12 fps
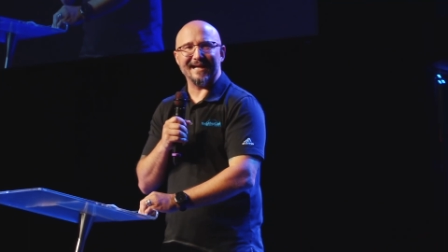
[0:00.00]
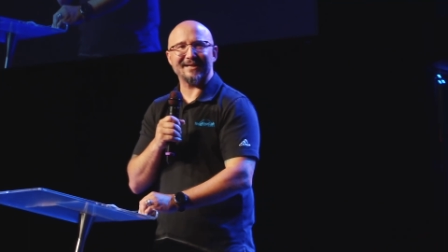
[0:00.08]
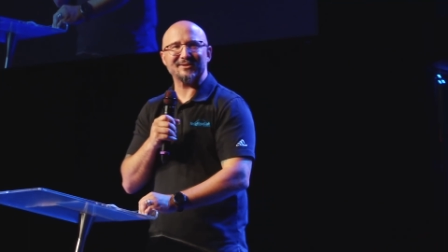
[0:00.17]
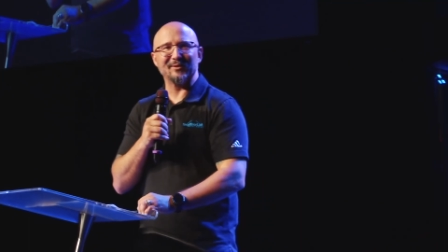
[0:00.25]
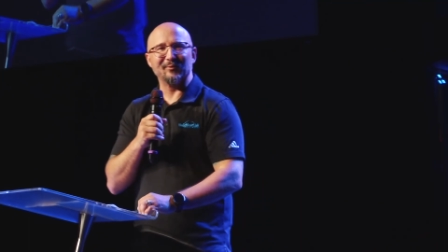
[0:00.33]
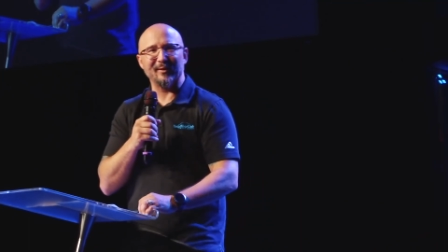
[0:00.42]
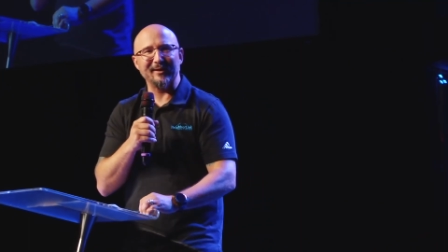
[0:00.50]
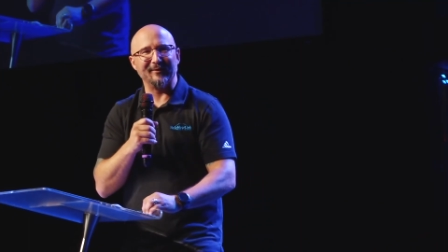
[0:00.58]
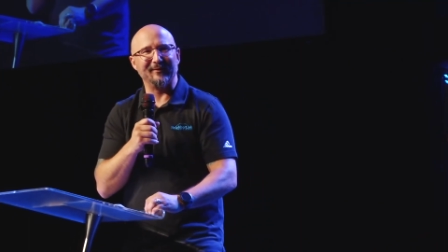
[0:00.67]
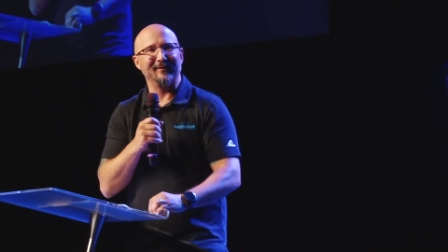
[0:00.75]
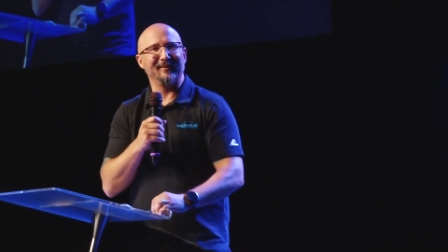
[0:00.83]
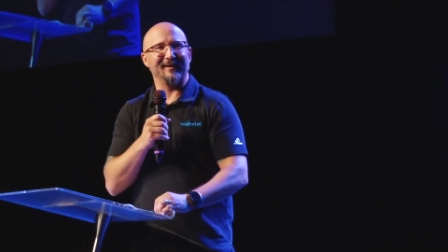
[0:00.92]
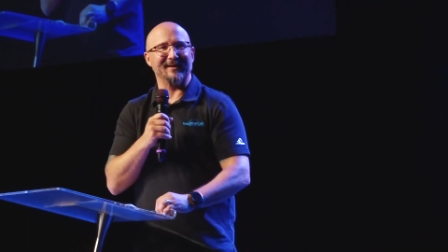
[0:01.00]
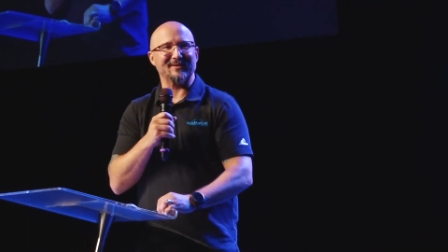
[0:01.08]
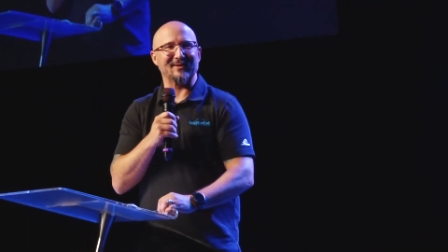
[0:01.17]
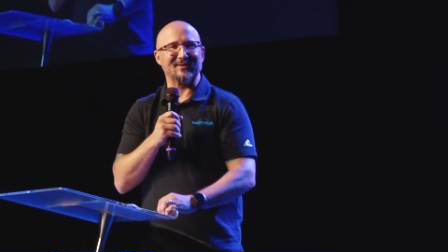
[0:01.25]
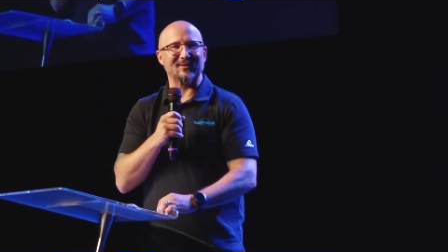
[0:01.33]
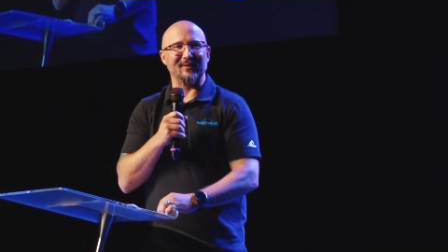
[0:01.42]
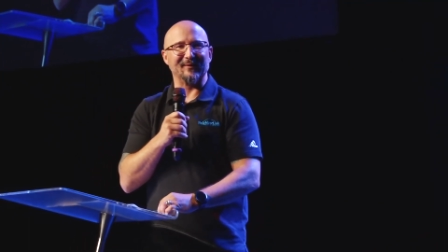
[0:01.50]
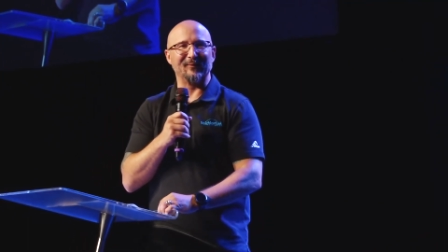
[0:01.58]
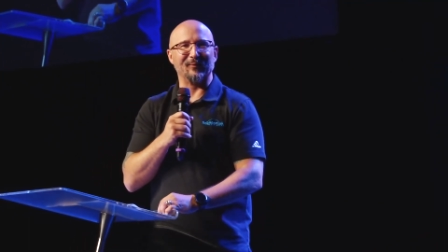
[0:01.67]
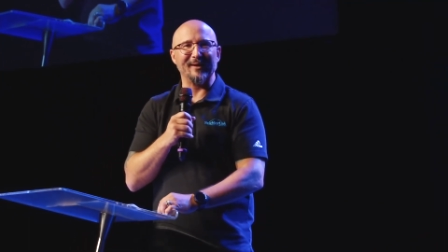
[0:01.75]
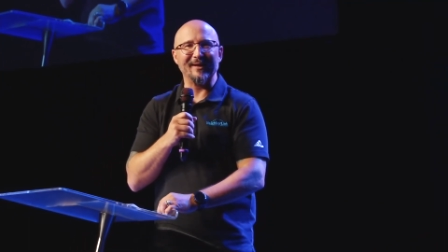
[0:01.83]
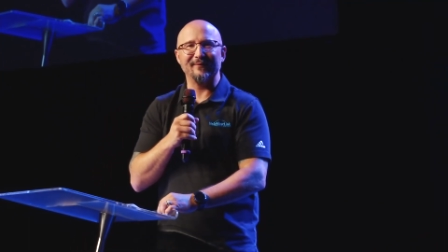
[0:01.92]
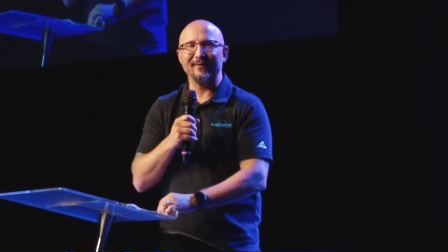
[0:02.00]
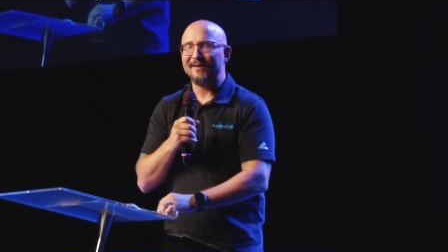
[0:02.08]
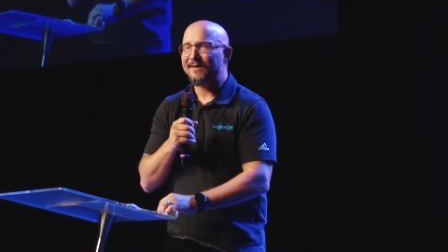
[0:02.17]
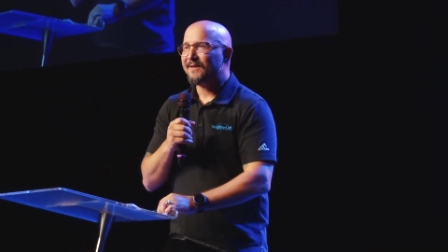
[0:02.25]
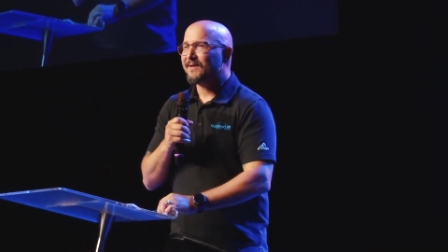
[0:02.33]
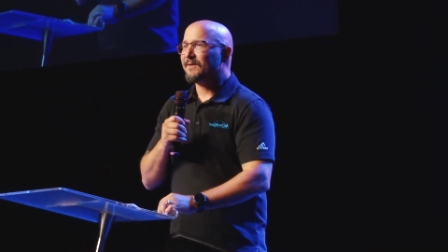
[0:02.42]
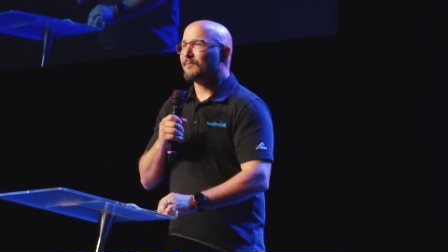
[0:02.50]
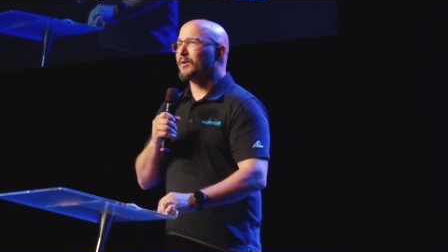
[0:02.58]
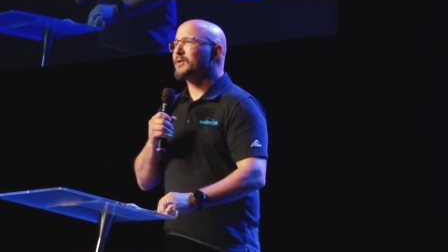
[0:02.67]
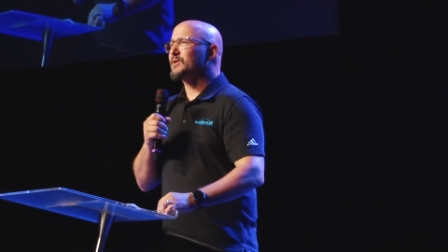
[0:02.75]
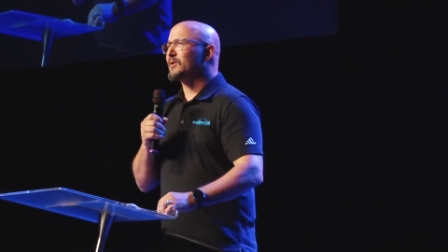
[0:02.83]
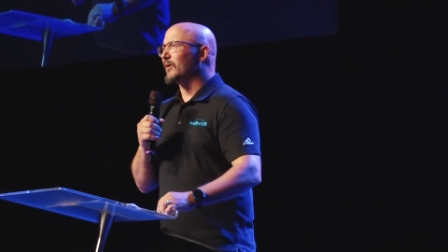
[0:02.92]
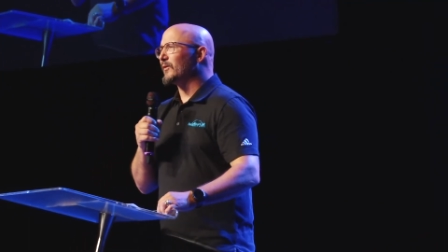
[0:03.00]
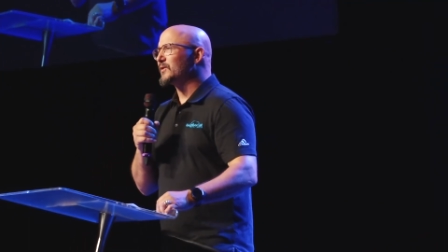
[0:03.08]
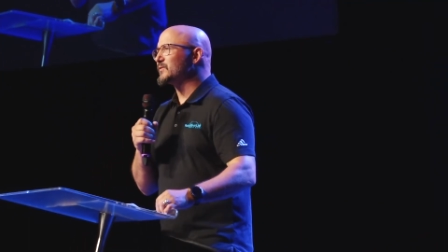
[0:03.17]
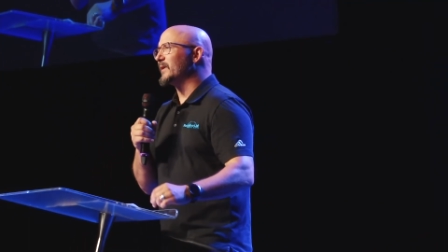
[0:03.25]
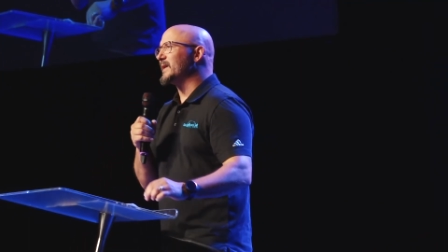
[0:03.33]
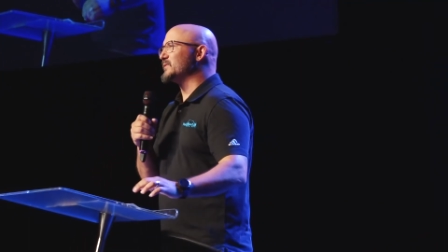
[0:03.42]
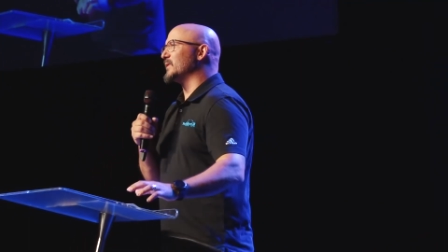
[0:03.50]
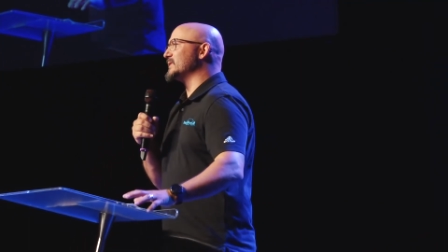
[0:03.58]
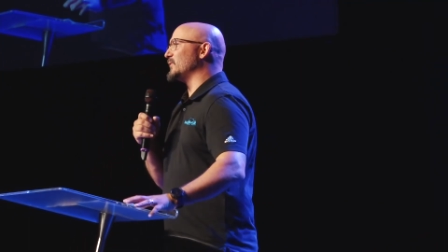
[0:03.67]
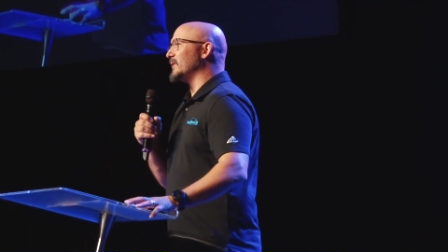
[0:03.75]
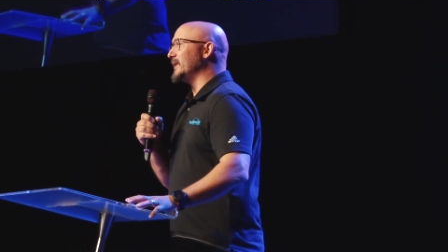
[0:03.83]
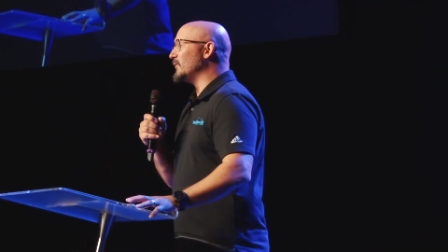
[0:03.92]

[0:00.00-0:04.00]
actually wanted us to serve? What if preaching all those ways wasn't what